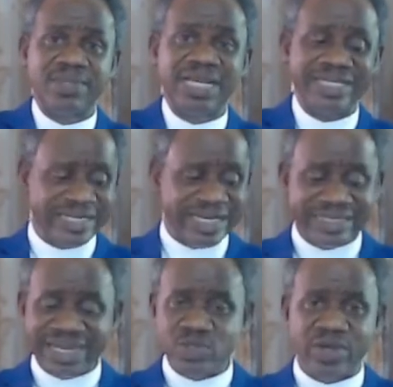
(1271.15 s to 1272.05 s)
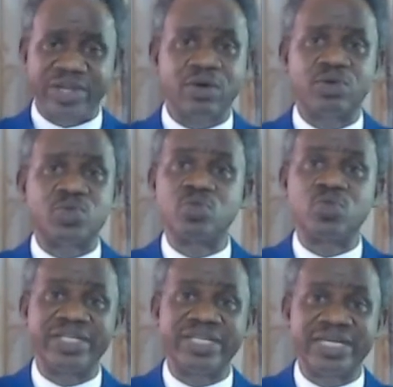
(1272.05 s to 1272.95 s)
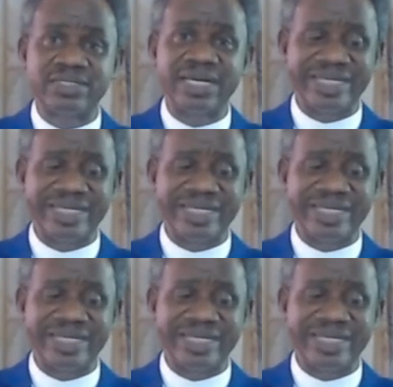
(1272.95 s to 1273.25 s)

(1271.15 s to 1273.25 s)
I didn't enter into any courtroom with death.